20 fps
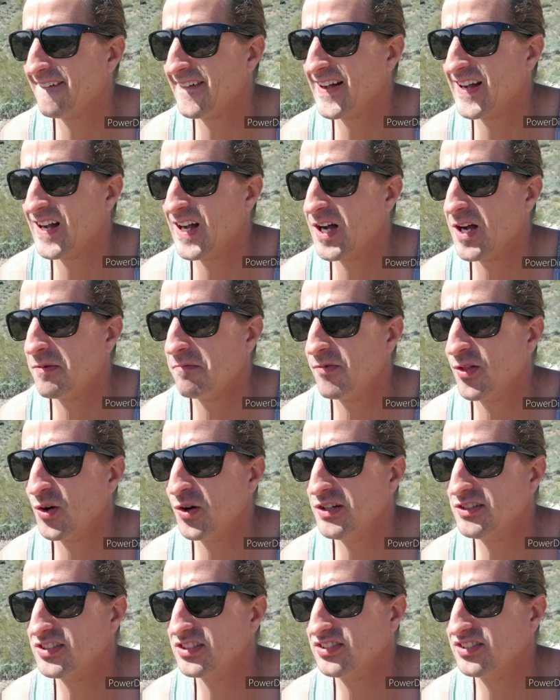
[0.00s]
Um,
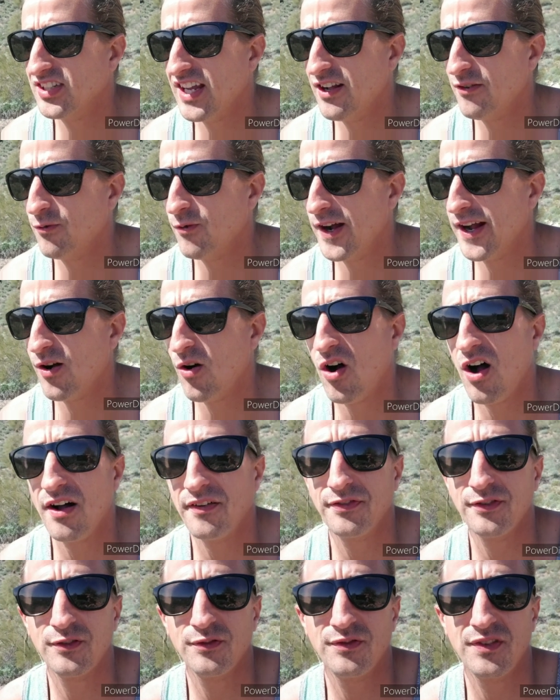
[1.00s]
there is a Safeway
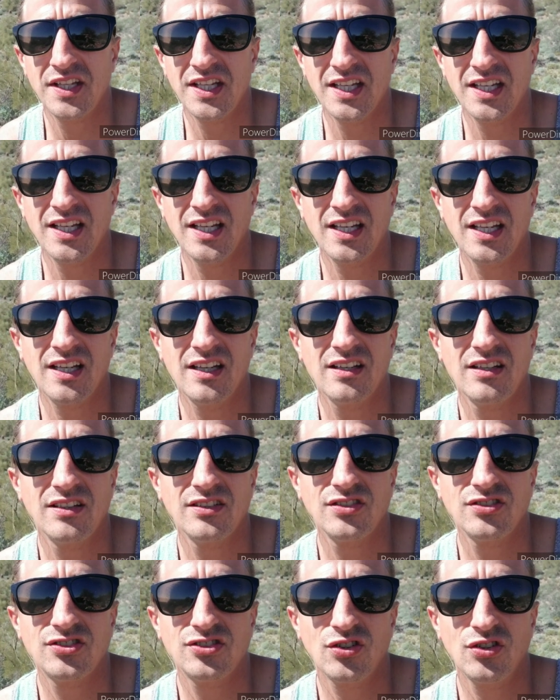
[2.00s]
off of the
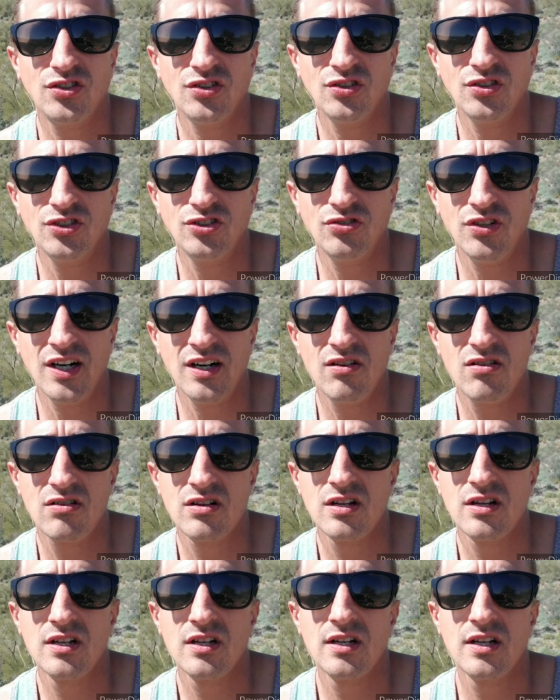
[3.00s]
circular trail.
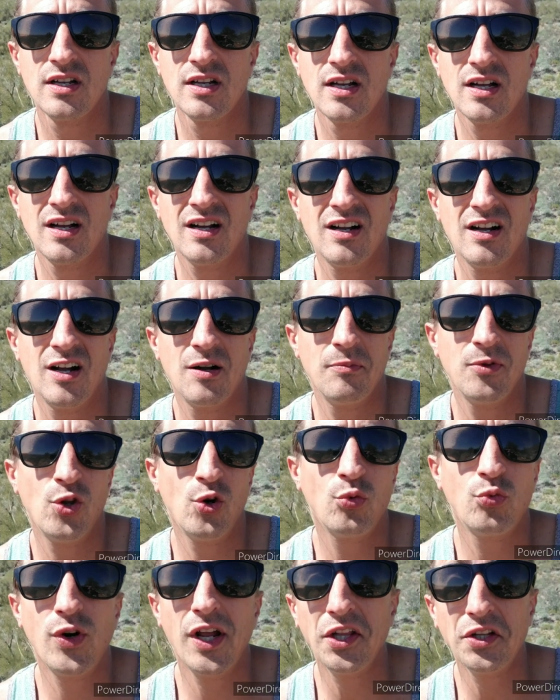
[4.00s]
Um,
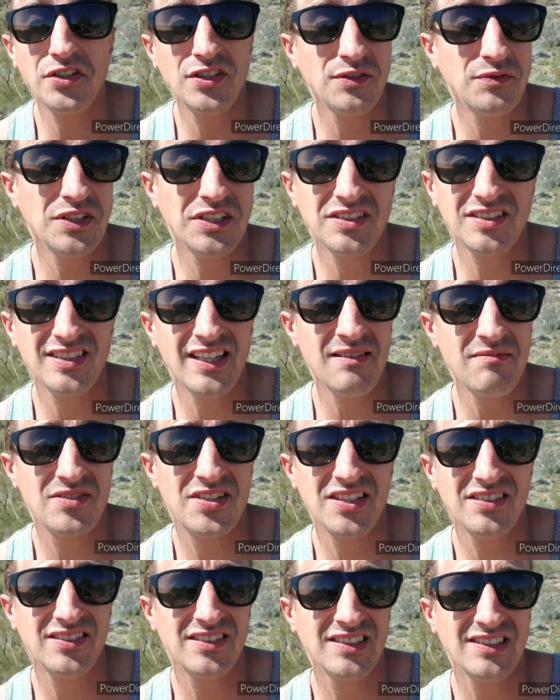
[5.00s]
they're relatively the same
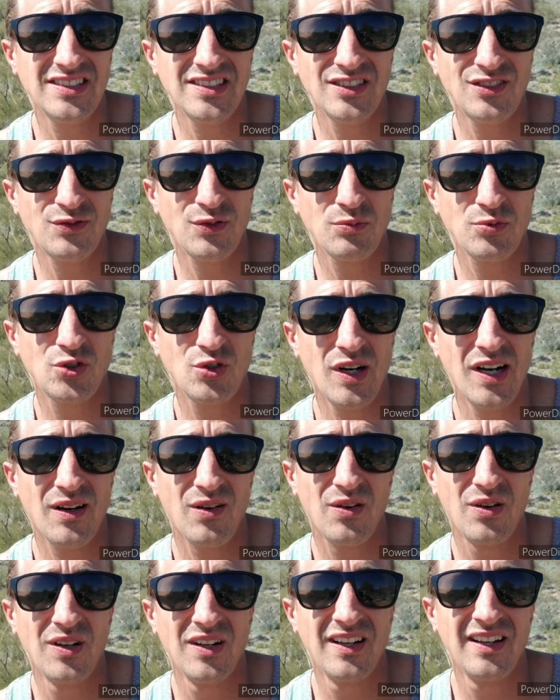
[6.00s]
distances from
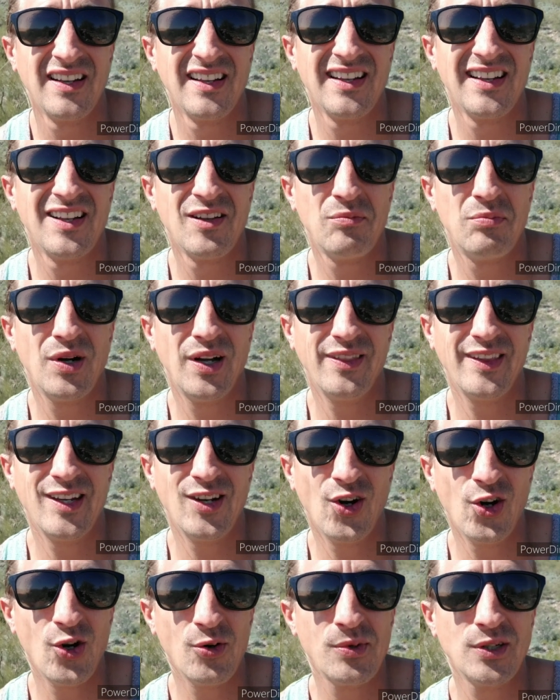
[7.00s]
trail, but
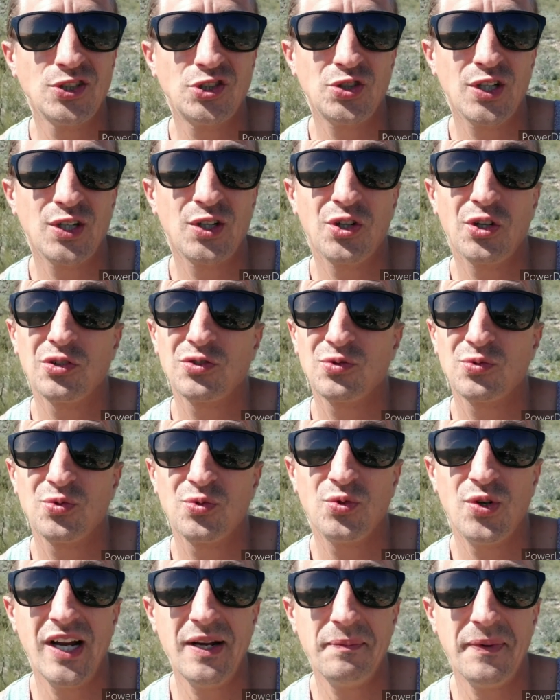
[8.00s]
the urban trail goes
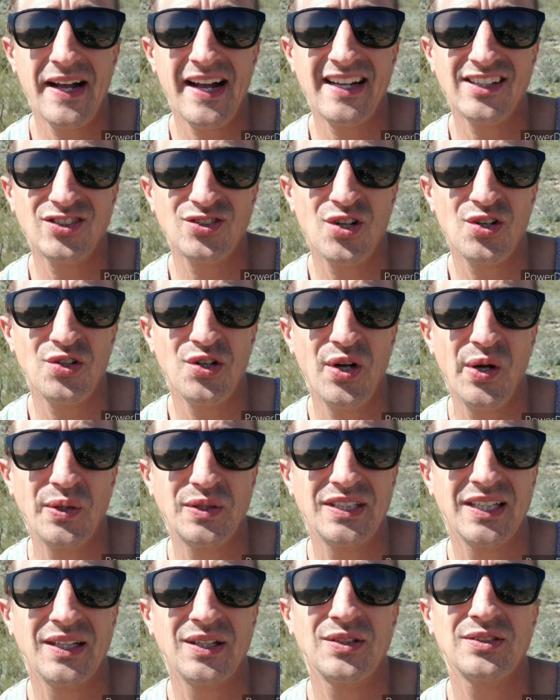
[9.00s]
right past all the
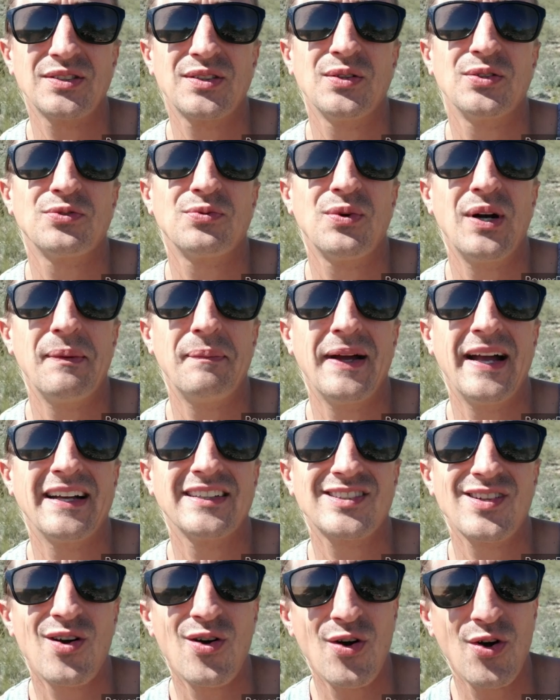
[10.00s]
hotels, goes right
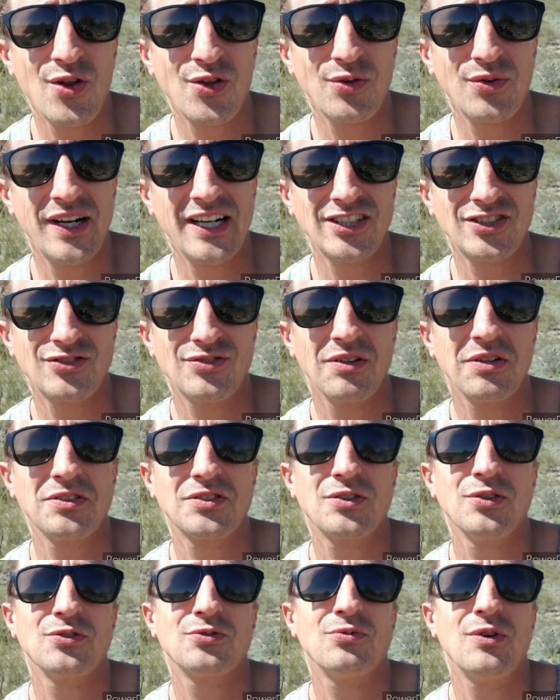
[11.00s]
past all the
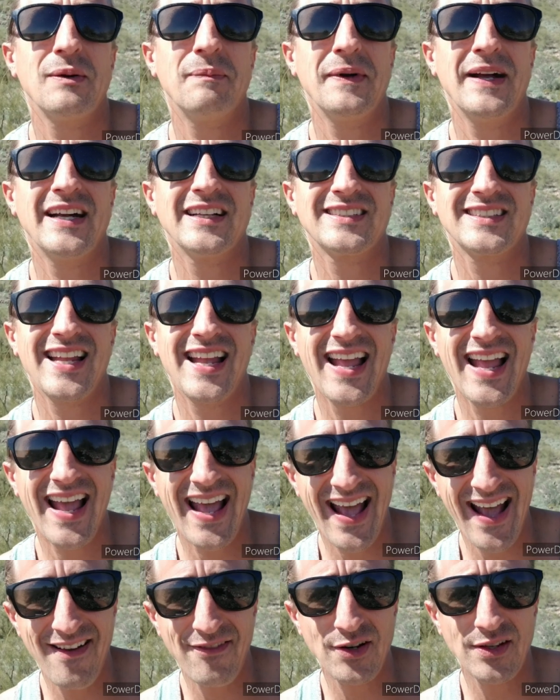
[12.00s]
restaurants, goes right past
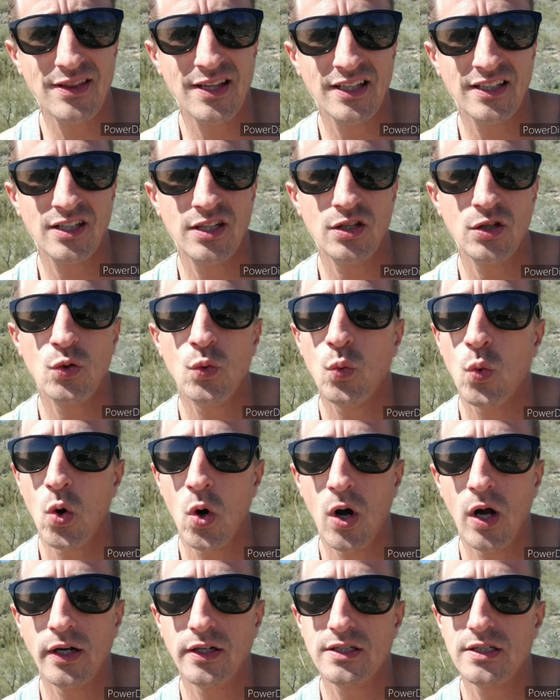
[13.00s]
everything that you
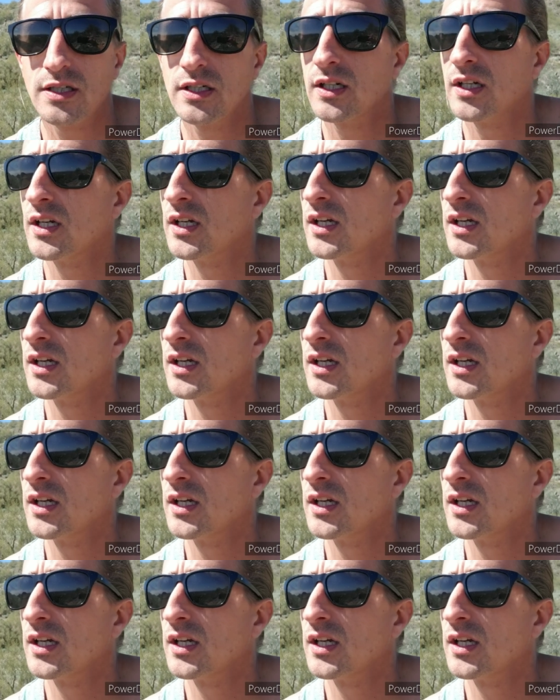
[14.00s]
want.